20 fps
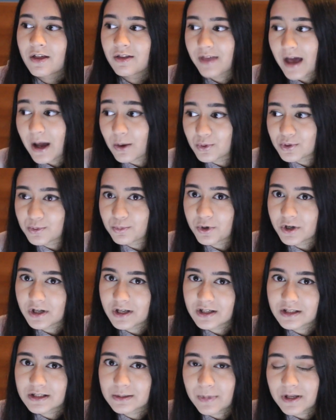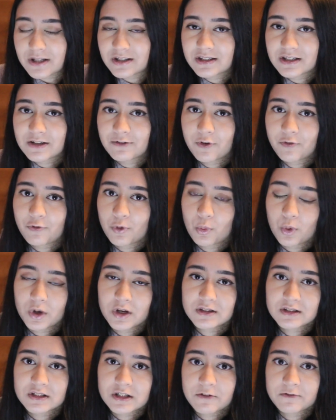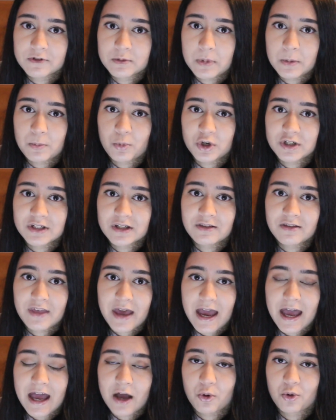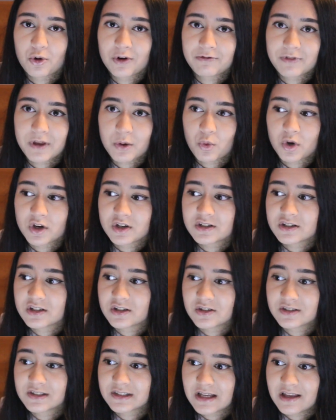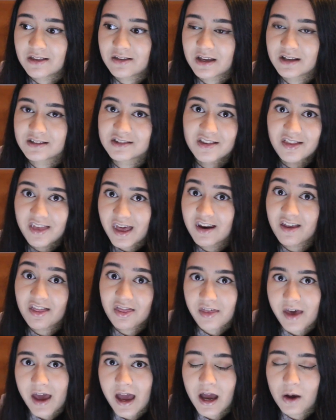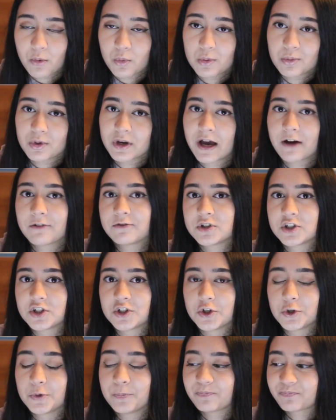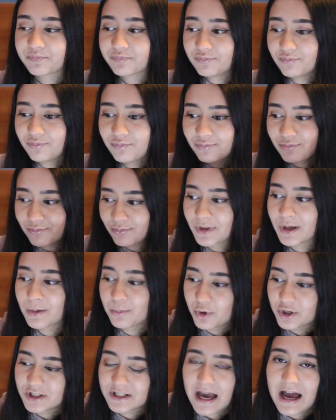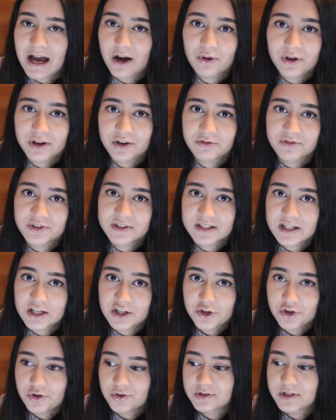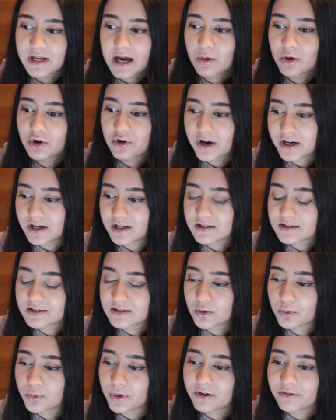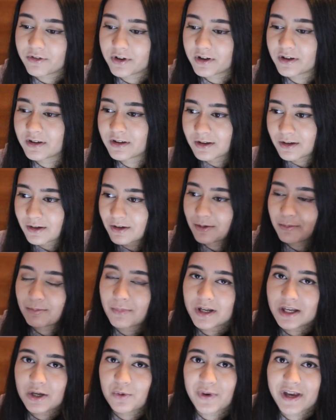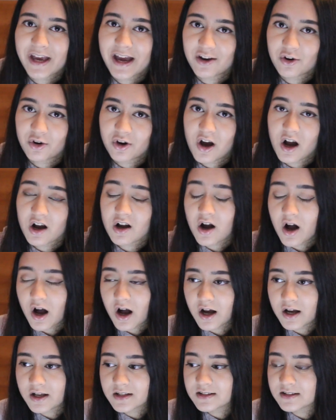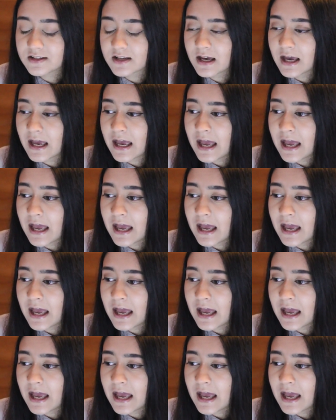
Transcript: that was pretty expensive if we wanted stuff to be printed there, or if they wanted to see things then and there, we would have to print it out and obviously use our credits or whatever money we had on our cards.